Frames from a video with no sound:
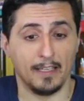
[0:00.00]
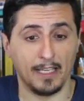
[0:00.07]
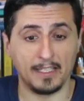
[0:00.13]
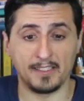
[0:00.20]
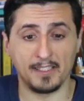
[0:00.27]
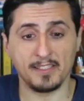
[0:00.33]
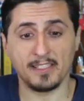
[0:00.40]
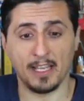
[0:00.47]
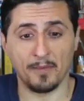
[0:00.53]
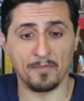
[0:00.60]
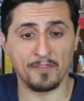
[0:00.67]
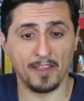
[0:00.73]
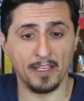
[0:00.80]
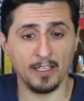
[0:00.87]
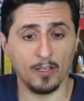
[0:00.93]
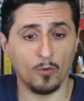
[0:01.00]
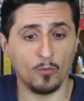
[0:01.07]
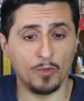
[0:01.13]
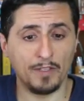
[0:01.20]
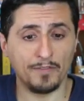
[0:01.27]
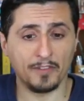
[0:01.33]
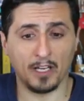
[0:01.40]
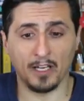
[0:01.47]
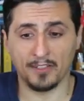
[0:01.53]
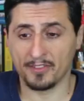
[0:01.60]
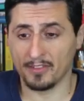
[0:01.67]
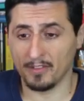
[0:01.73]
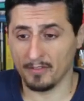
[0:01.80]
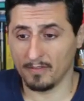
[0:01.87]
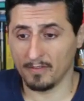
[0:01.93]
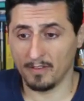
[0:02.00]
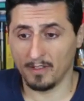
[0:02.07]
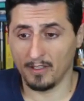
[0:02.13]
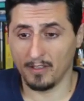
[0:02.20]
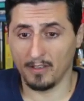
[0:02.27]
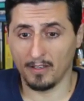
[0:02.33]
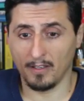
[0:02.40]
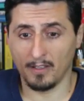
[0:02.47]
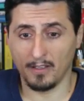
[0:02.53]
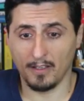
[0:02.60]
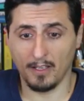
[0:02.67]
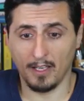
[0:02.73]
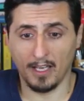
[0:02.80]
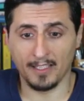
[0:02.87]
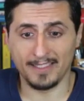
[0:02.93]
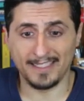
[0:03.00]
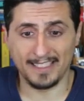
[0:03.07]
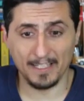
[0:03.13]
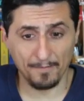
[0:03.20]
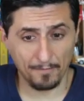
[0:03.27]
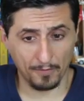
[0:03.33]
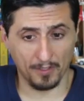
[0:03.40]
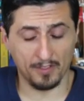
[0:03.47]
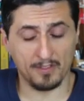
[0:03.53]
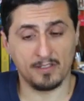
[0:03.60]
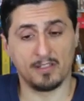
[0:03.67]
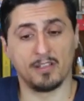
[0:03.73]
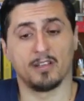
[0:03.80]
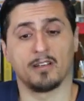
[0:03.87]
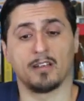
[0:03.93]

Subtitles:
It's the same thing. We've got a different